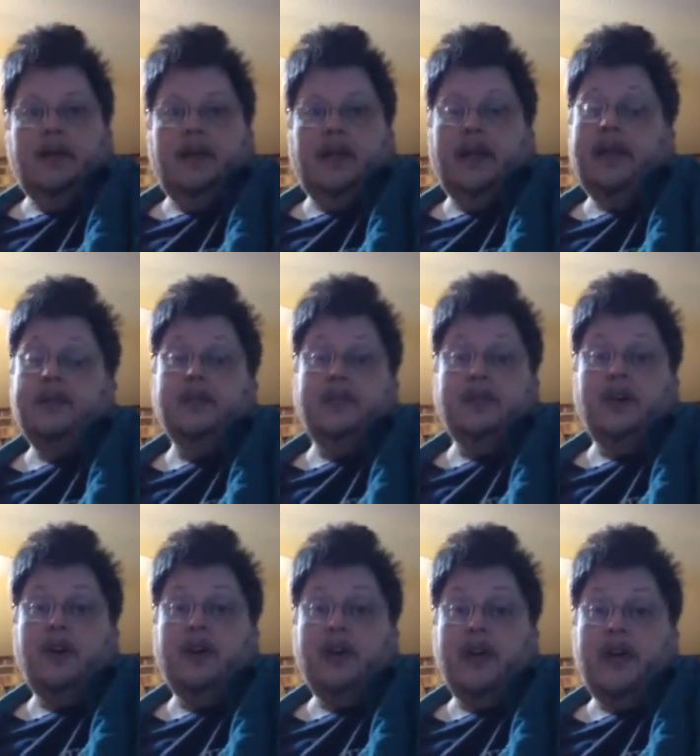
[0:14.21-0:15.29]
actually
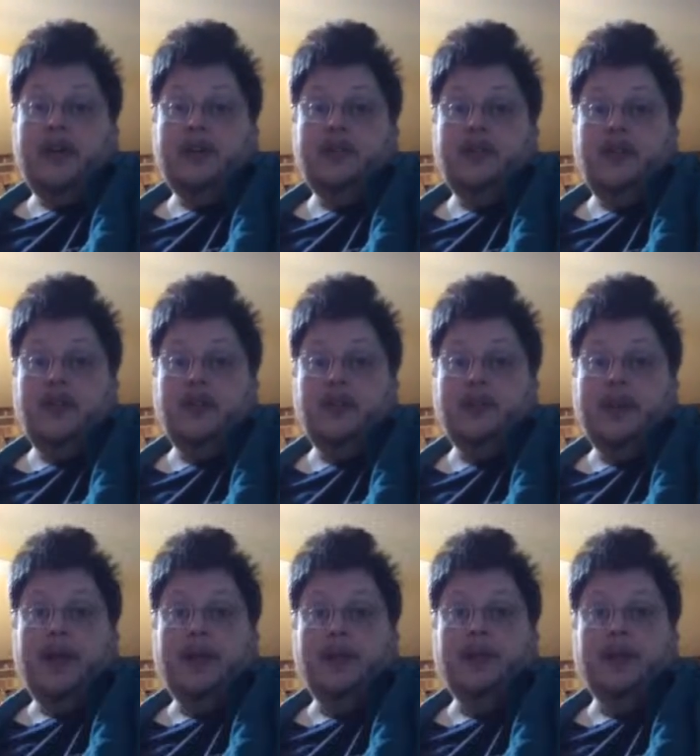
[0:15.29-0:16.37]
started it last year,
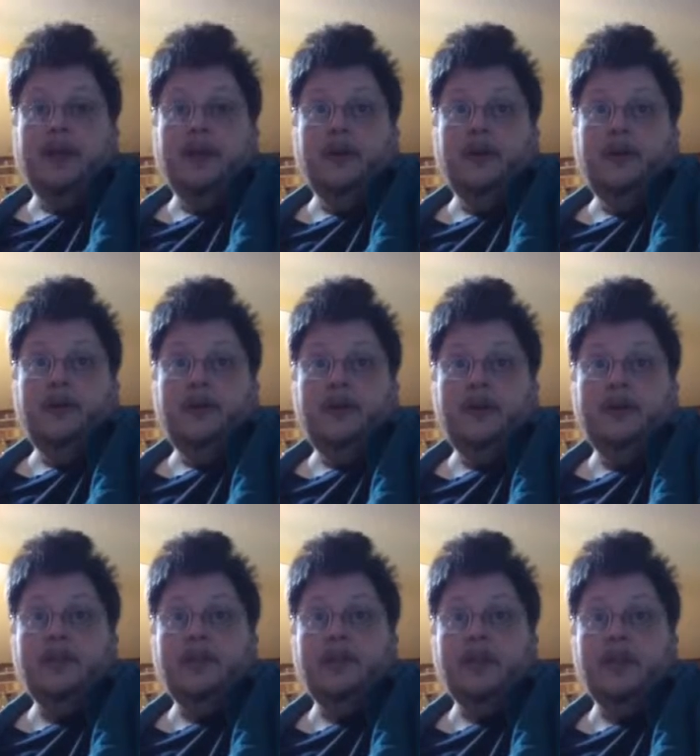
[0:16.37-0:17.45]
about a year ago.
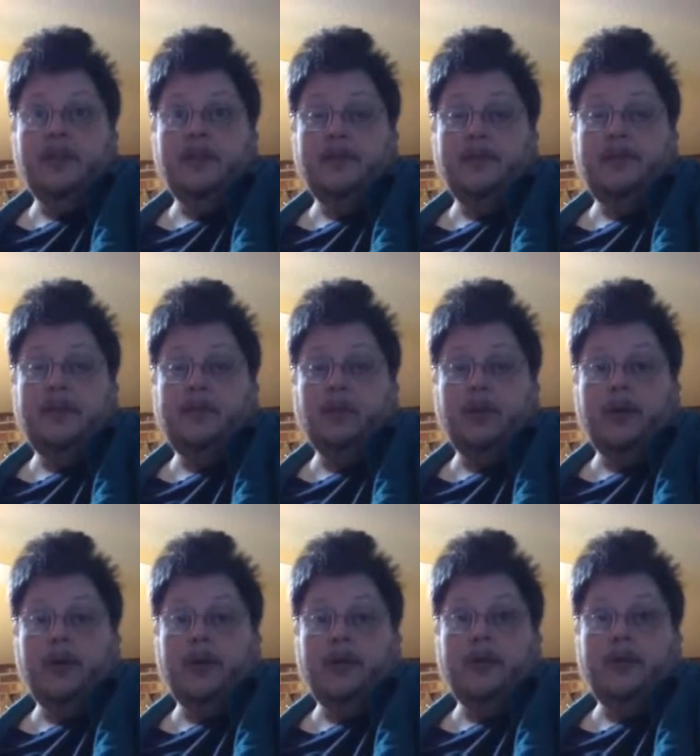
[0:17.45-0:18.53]
This is
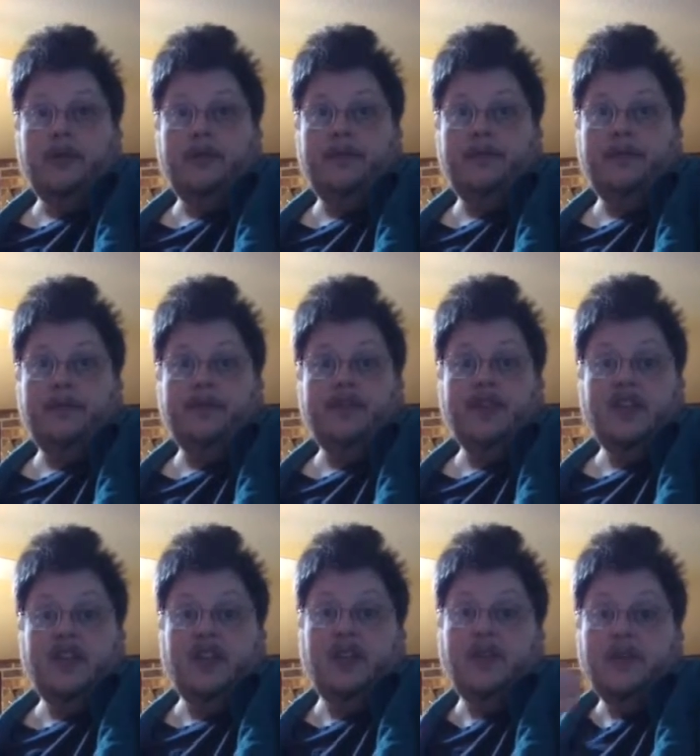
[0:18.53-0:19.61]
February of
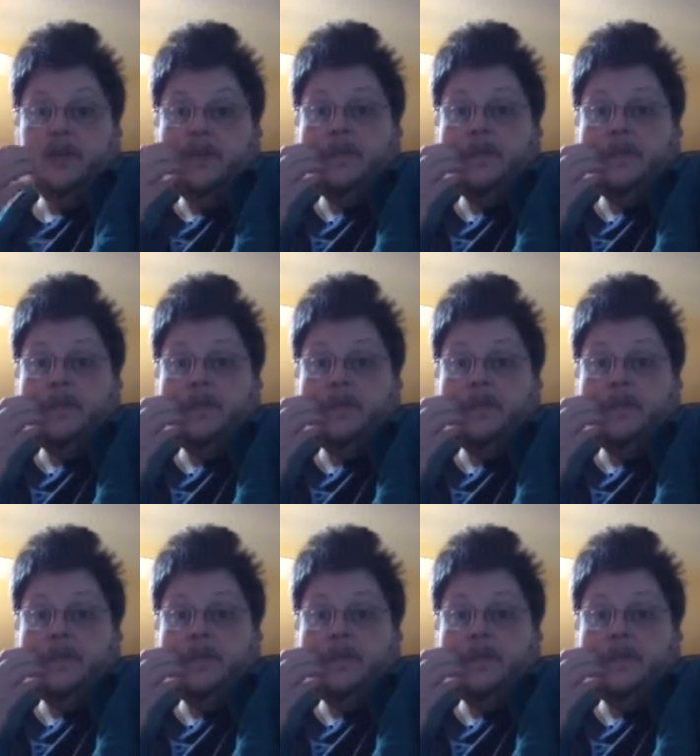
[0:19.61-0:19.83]
15,